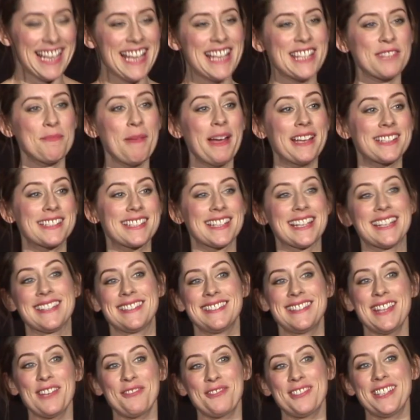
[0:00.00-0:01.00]
Smash hits,
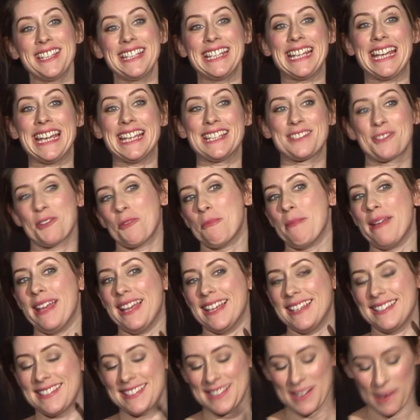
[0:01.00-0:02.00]
definitely hit or
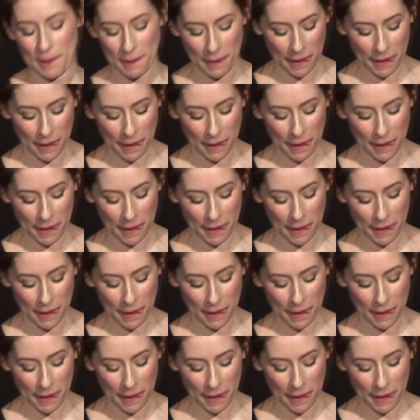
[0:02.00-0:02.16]
miss.